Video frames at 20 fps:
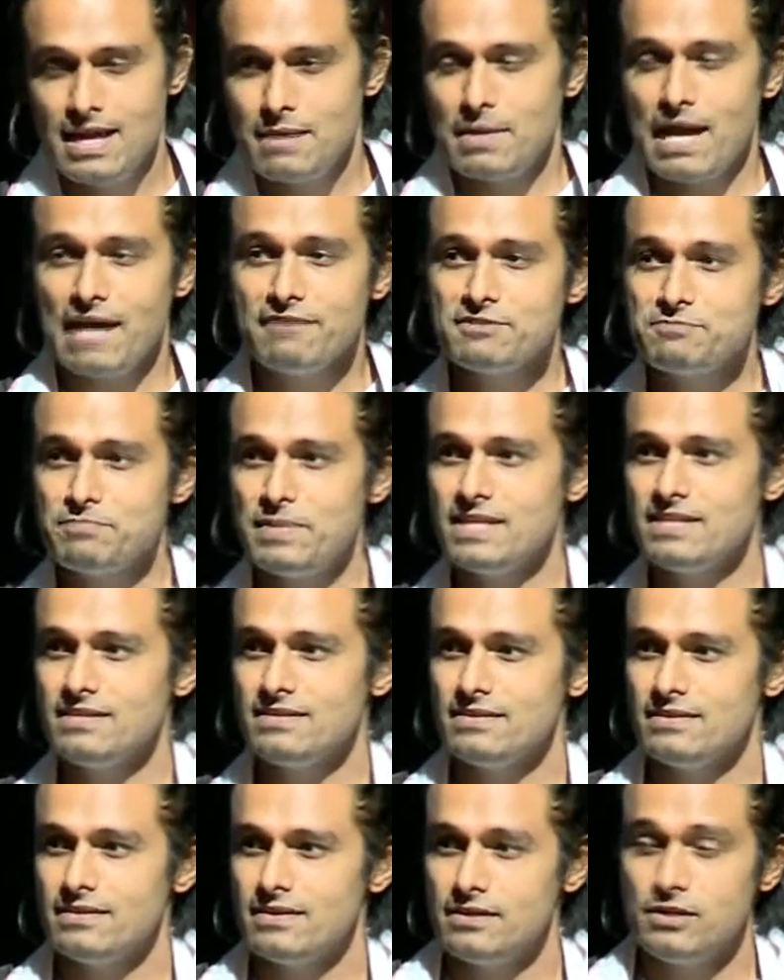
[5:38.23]
I've spent,
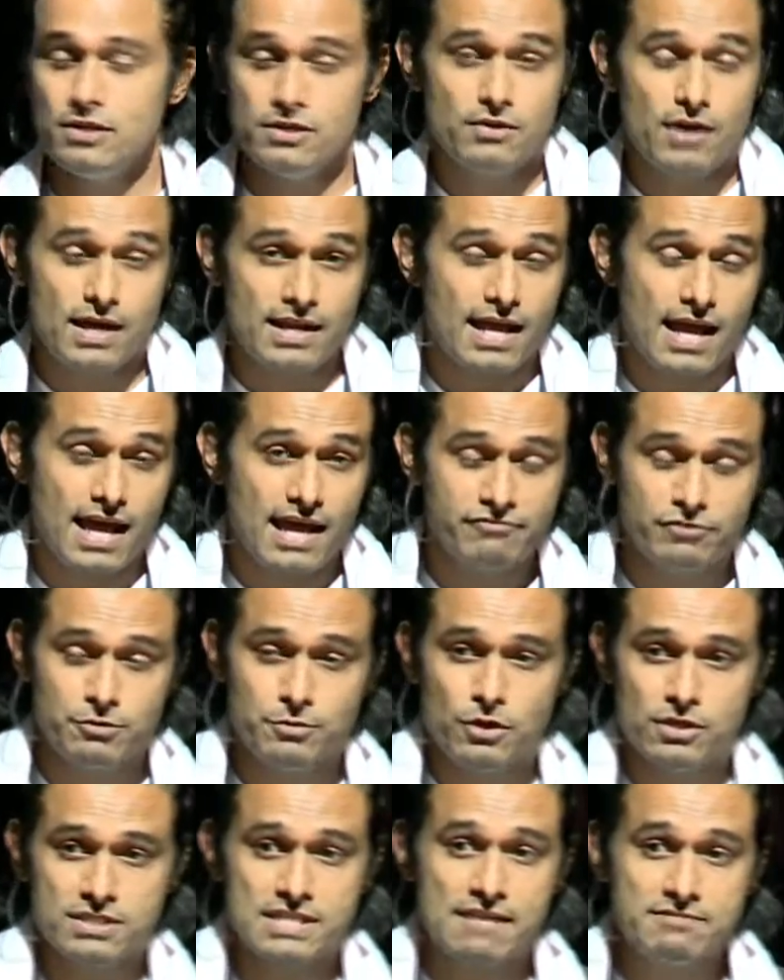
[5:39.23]
I have to be
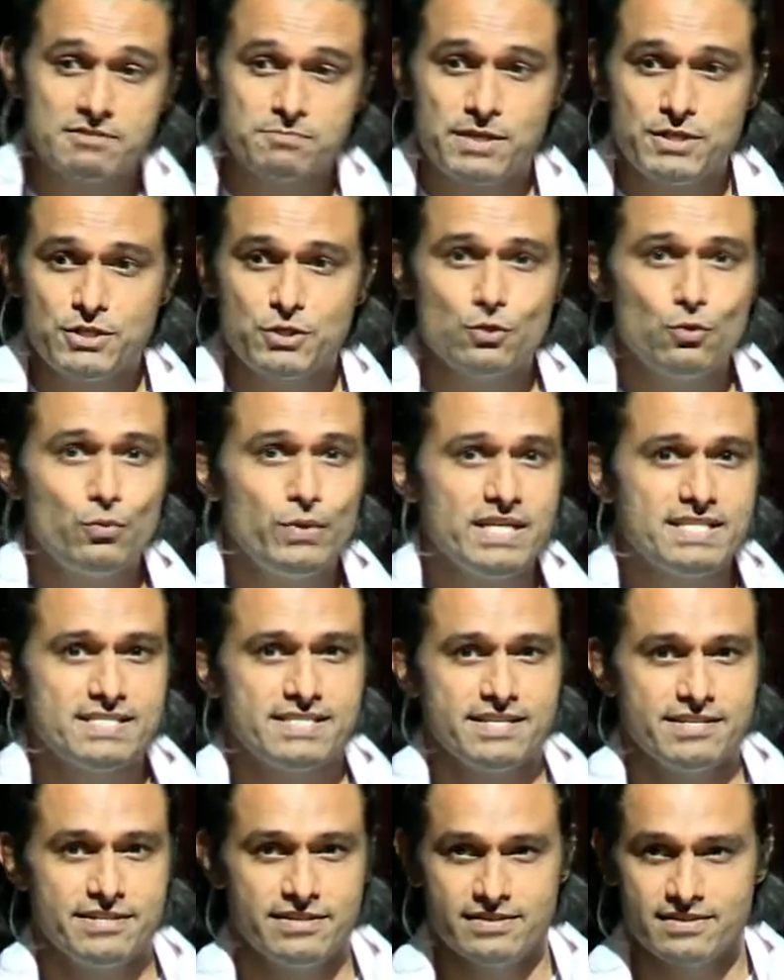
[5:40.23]
honest, I've spent 2 weeks
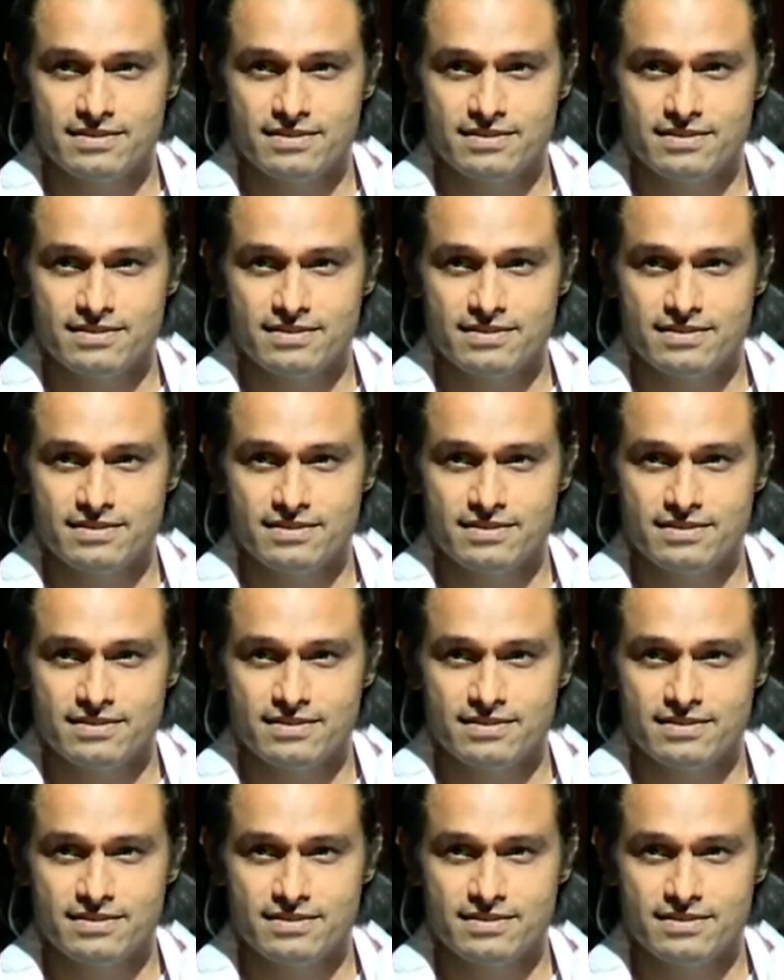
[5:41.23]
here.